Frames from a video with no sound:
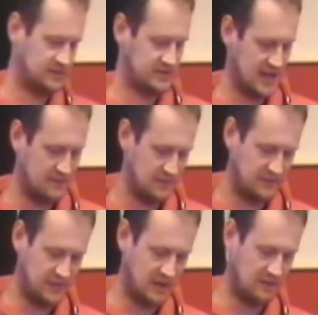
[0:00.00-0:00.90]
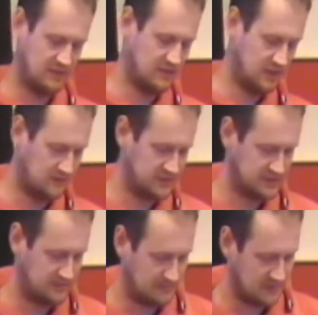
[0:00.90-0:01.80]
time moved on,
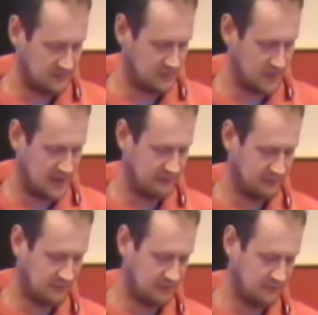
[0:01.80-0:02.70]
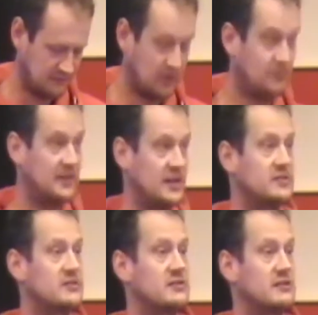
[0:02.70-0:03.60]
obviously we've moved away from floppy
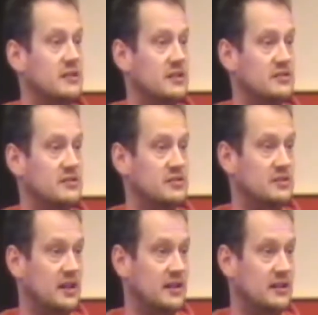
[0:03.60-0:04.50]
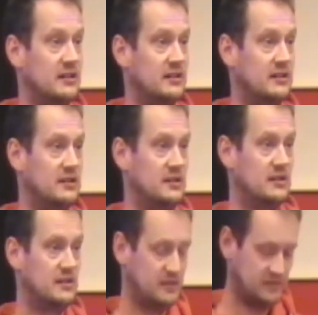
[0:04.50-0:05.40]
disks and such like,
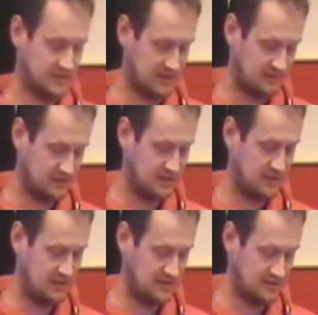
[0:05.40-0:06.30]
so the